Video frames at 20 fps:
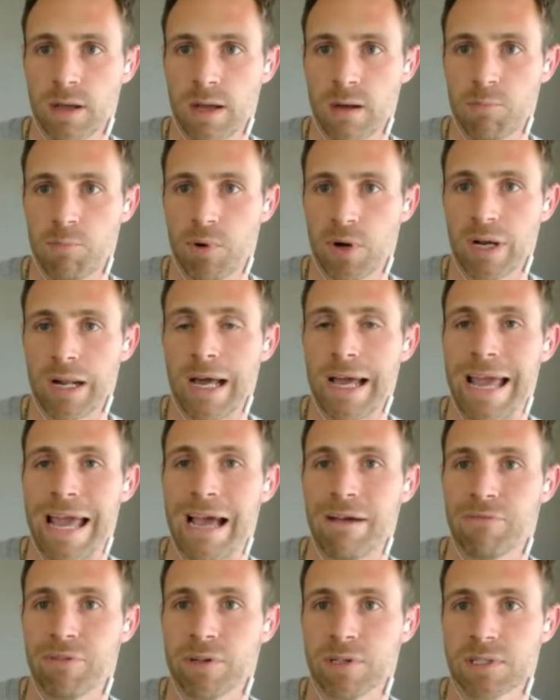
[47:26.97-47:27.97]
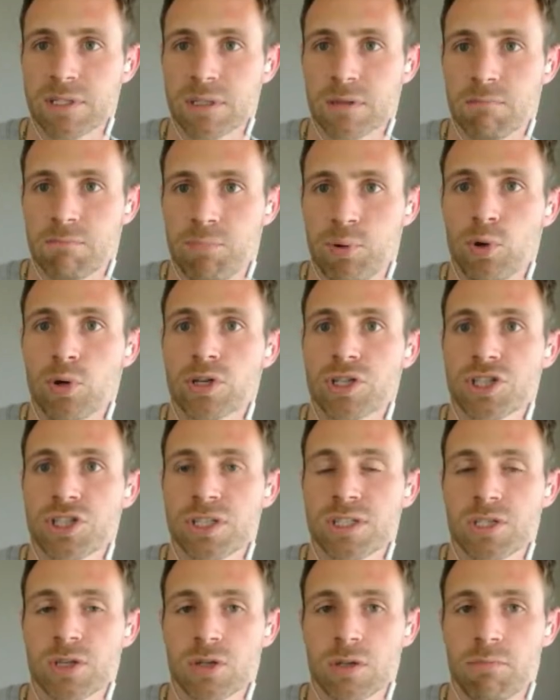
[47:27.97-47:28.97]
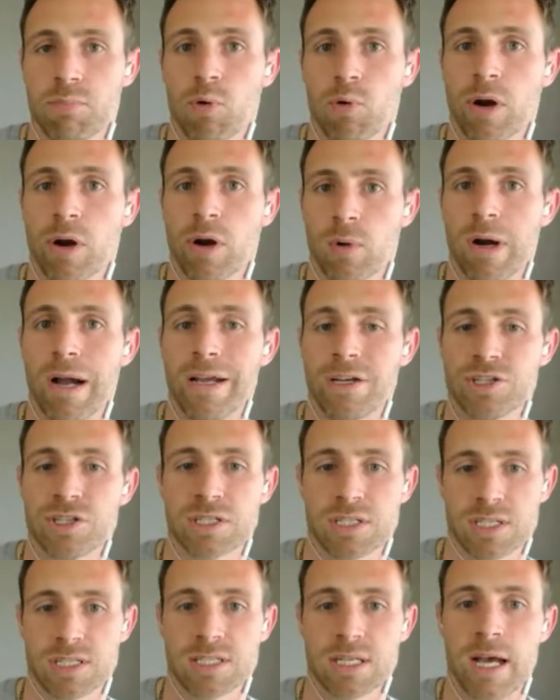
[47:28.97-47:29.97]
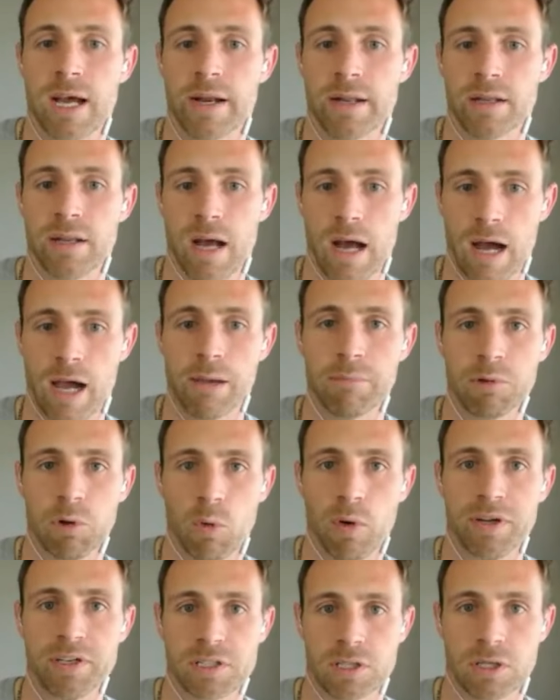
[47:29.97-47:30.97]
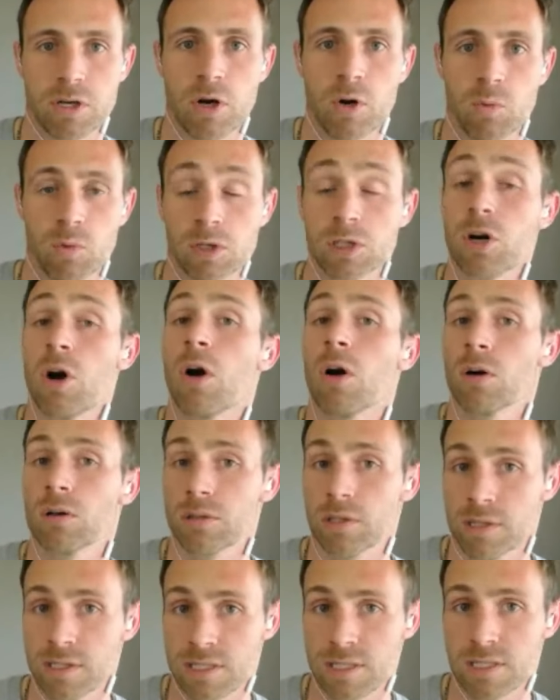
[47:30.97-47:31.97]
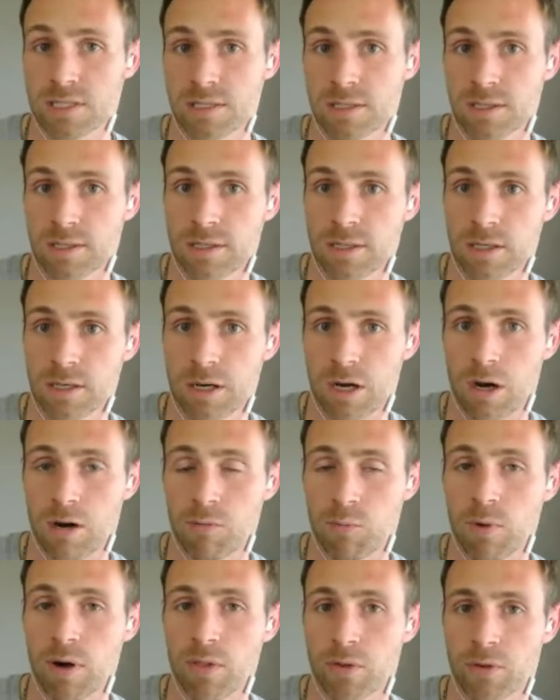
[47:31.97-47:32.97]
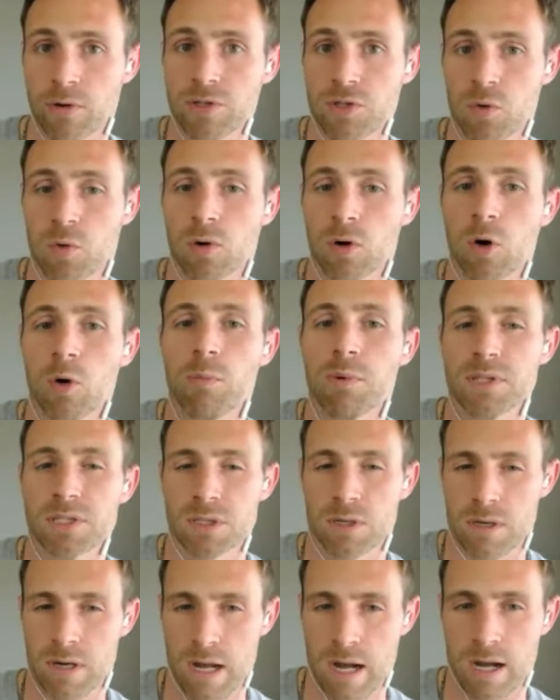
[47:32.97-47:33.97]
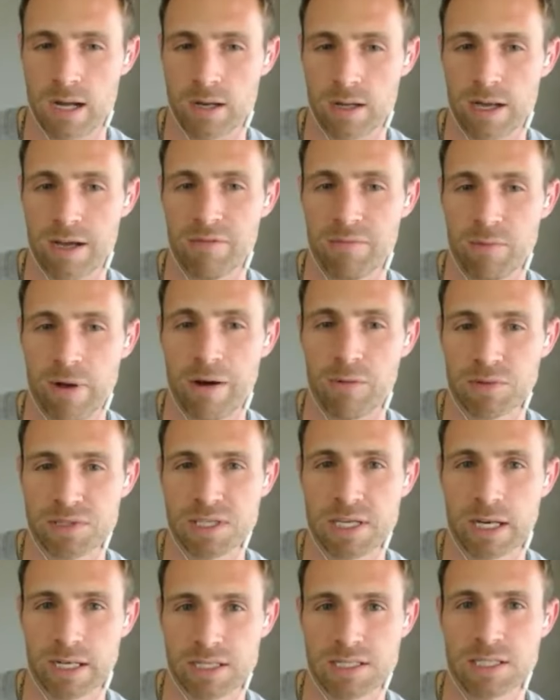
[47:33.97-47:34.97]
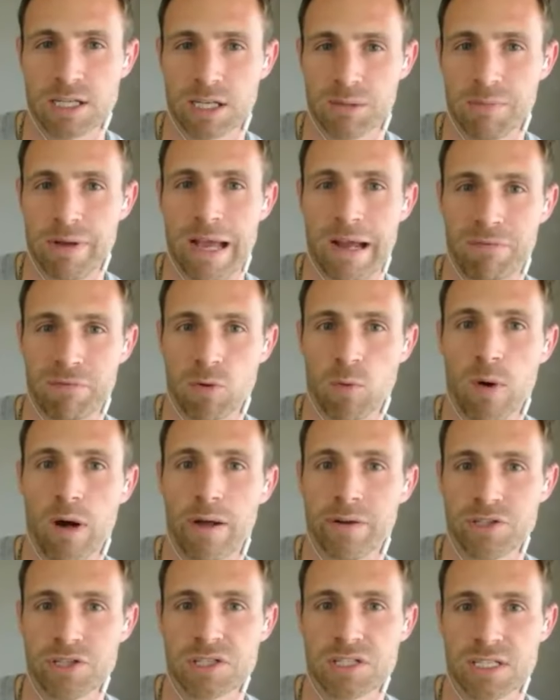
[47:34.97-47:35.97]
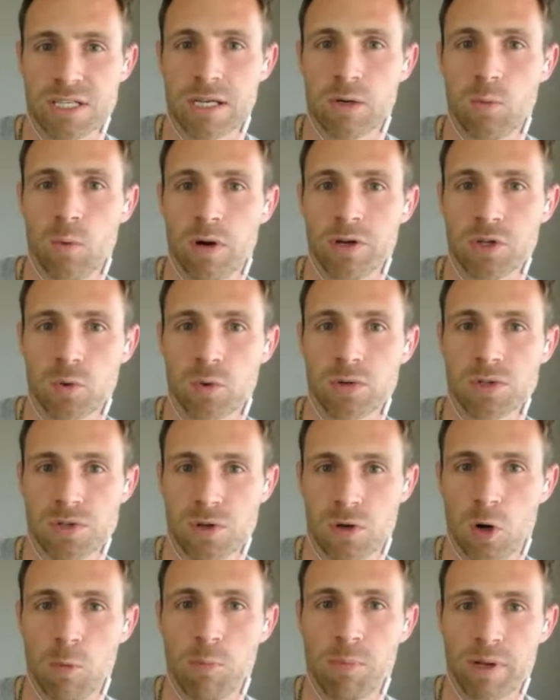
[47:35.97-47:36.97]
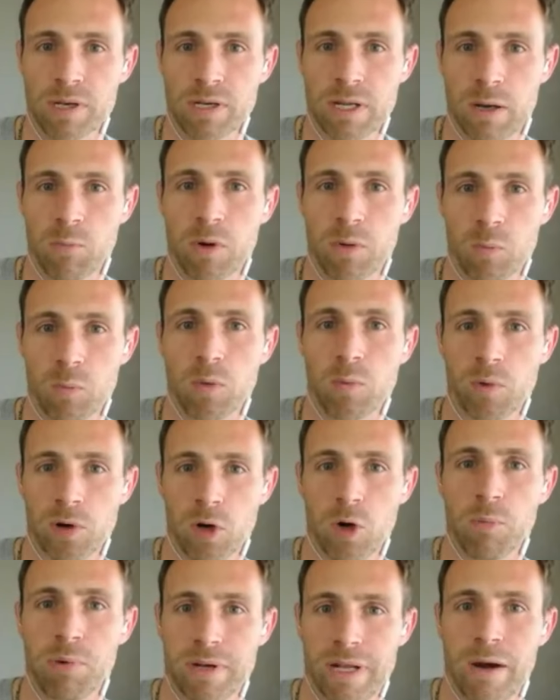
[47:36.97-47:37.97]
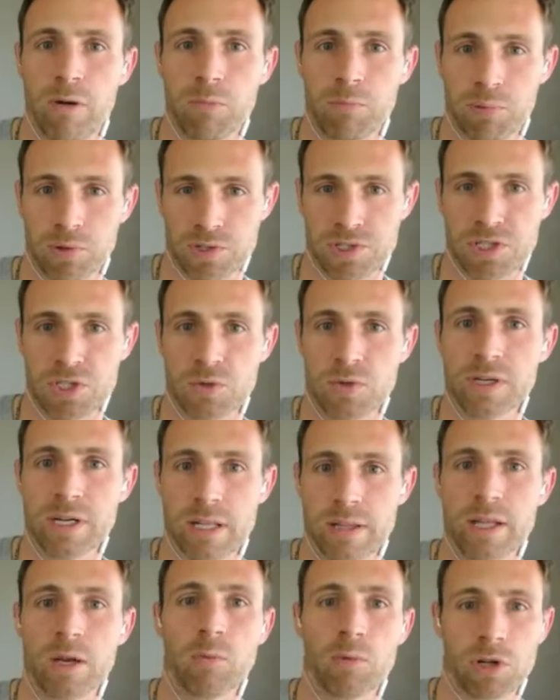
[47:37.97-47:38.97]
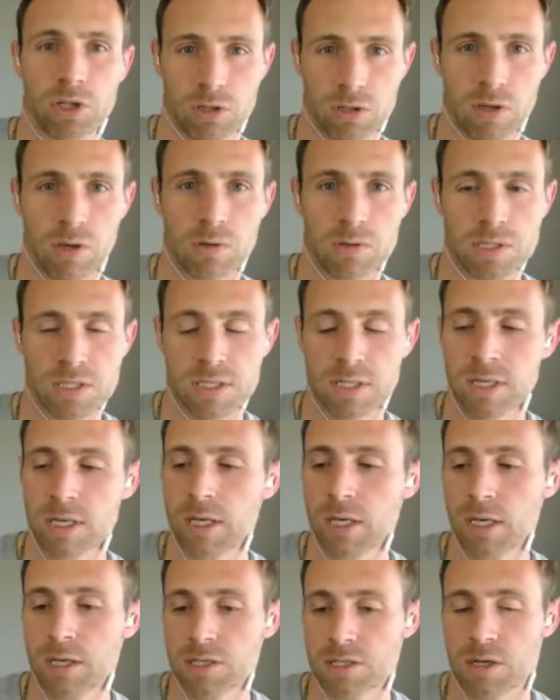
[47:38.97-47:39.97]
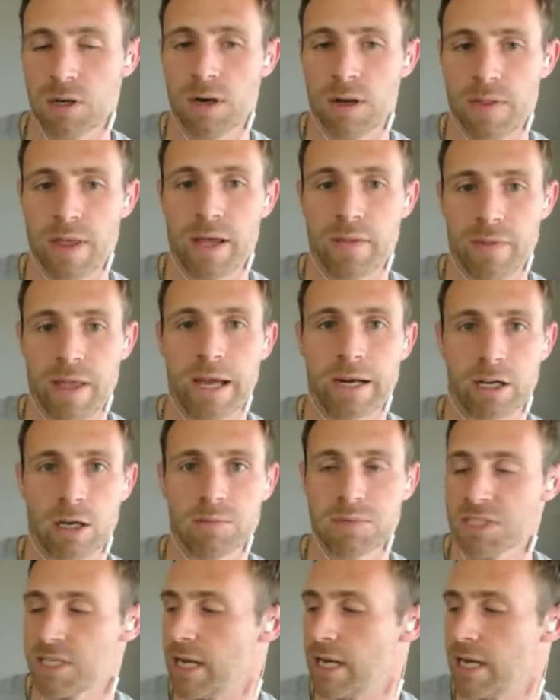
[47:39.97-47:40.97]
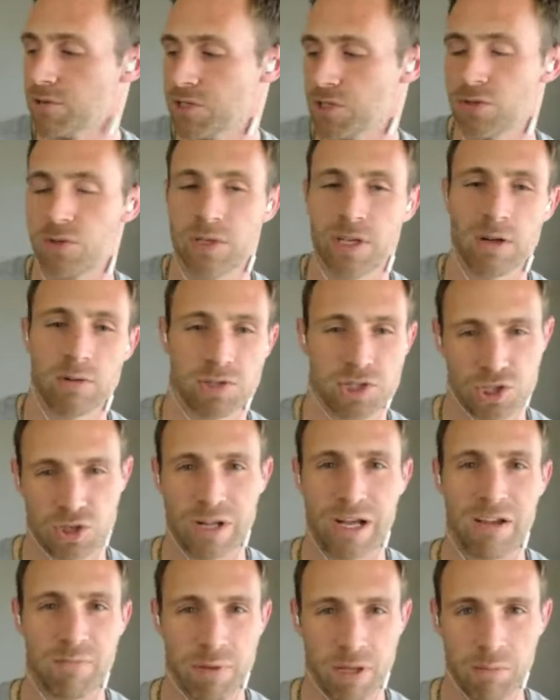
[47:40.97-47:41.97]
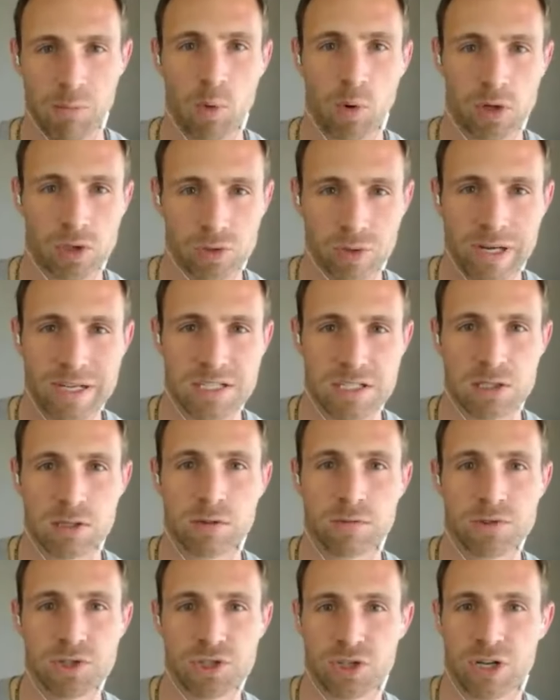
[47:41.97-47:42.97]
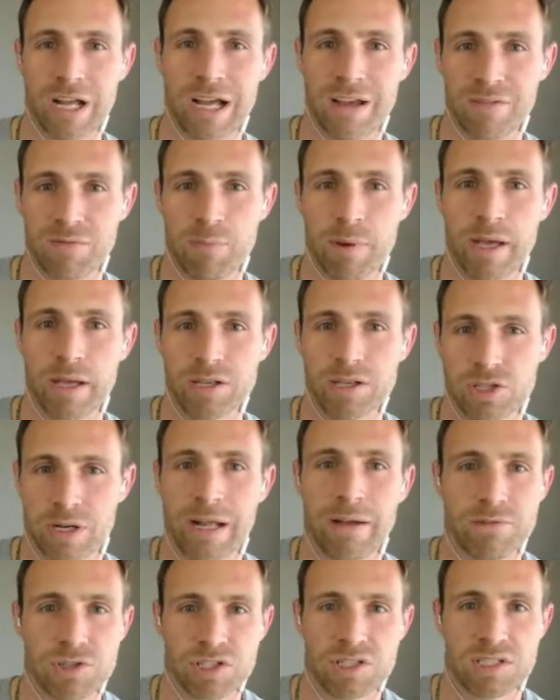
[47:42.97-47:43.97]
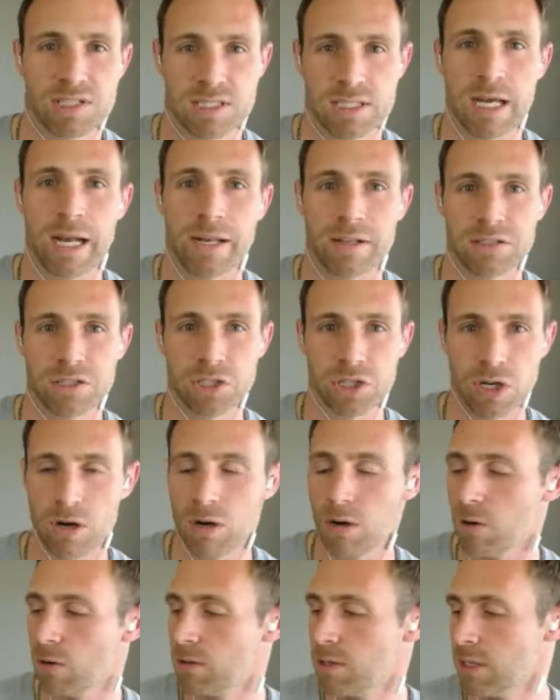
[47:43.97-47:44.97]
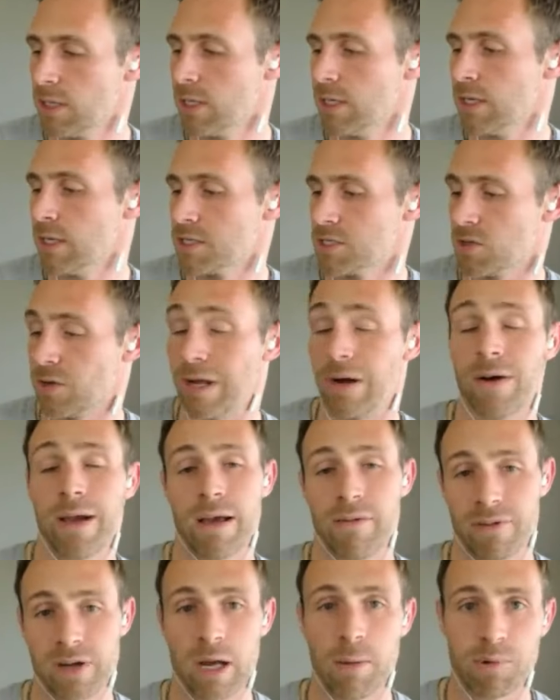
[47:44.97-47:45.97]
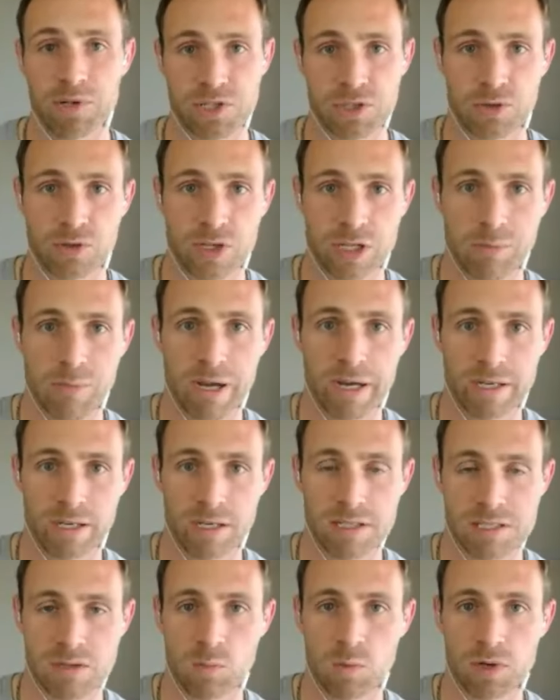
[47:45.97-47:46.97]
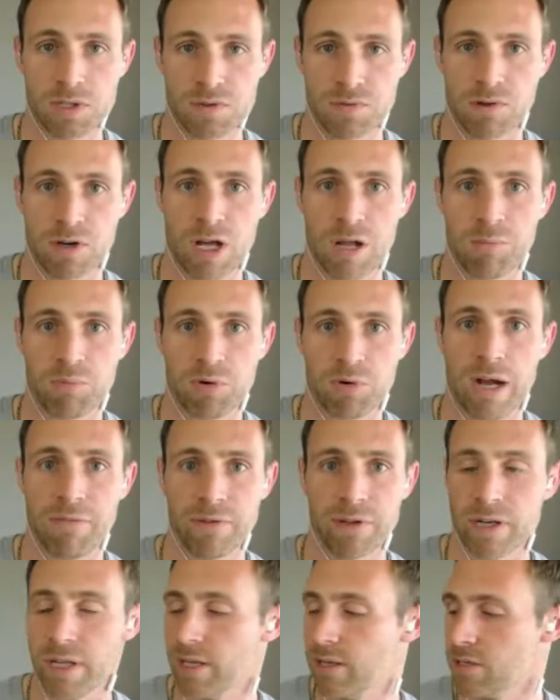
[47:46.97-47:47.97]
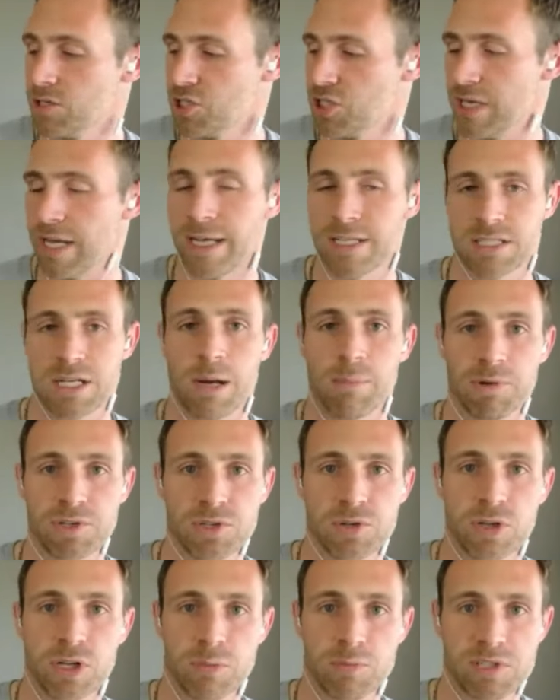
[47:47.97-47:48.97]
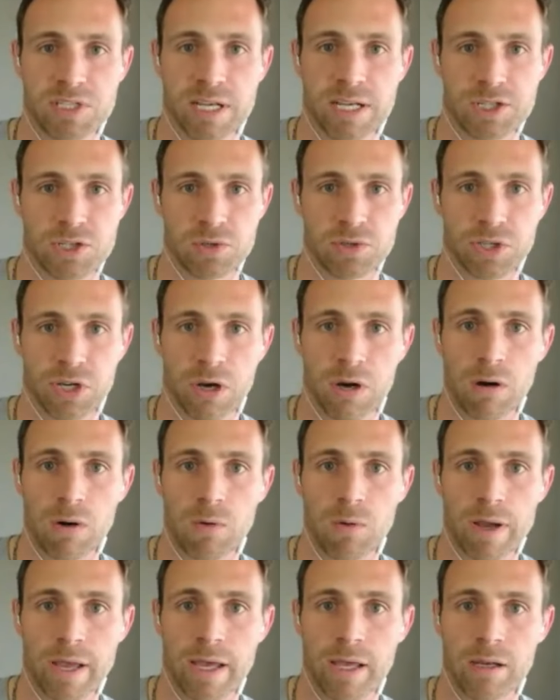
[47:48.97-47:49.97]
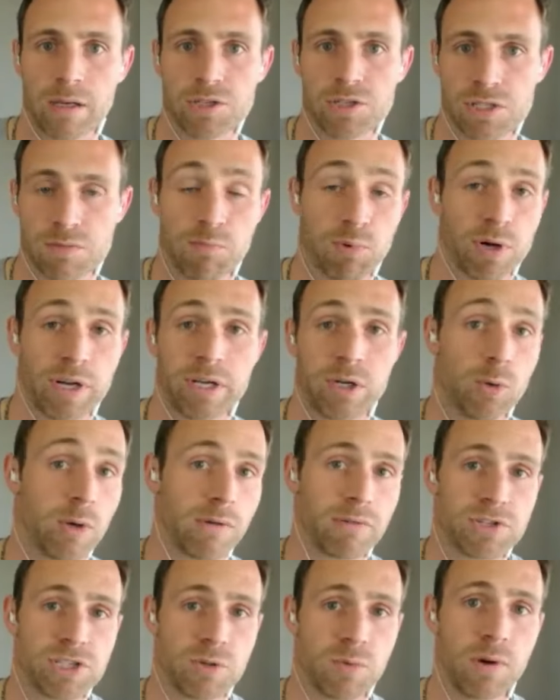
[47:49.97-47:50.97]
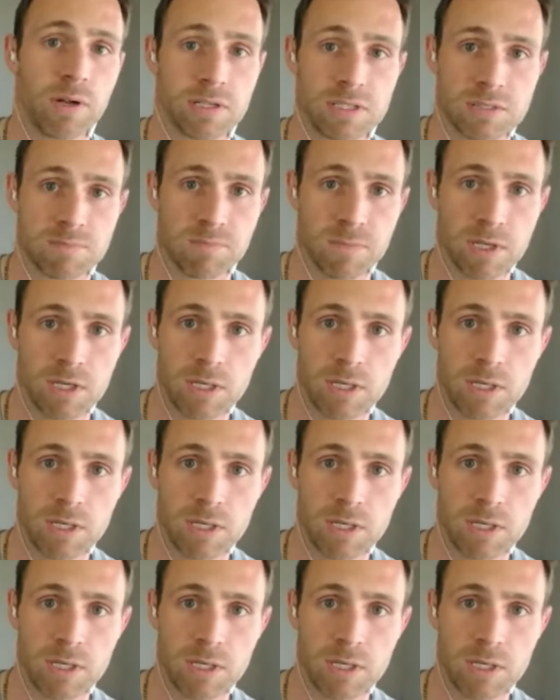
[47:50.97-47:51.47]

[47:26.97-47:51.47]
but I haven't pushed it to the point where I just decided I'm going to go regardless of whether a door opens or not. I, I was kind of sitting back for a while and just seeing what doors would open, and when one would open, I would pursue it, and then it would close. So, and that that comes down to, you know, should I have been more aggressive? Should I have been? Should I have just decided to go? So now I have an opportunity. My cousin works for a nonprofit, and she has an opportunity to potentially go and just bring whoever she wants.